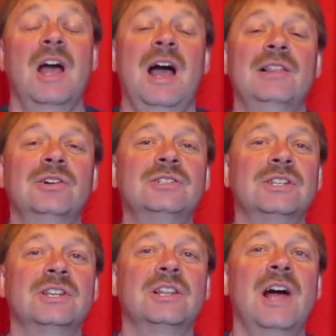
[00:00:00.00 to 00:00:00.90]
I looked
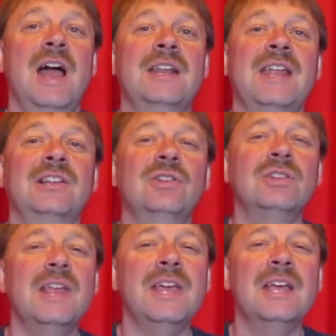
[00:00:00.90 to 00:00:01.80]
at the line and it
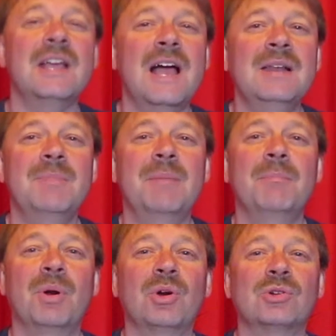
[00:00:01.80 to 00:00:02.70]
looked like it had kind of
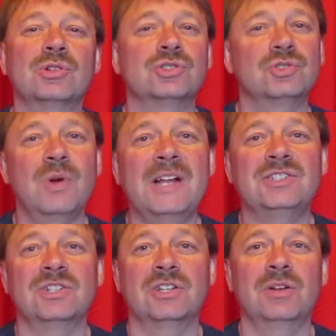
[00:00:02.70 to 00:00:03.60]
been burned or
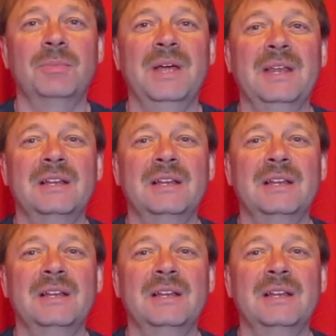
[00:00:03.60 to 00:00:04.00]
stretched a little bit.